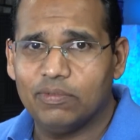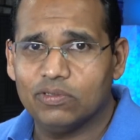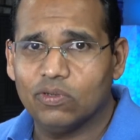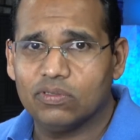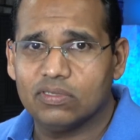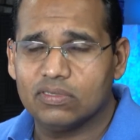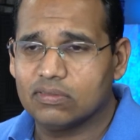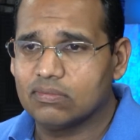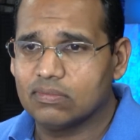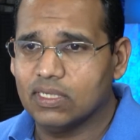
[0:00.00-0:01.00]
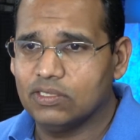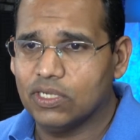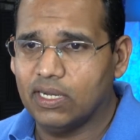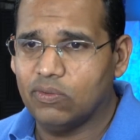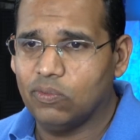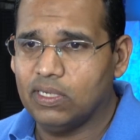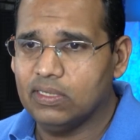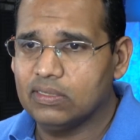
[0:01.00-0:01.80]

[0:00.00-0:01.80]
you'll notice that giant weight.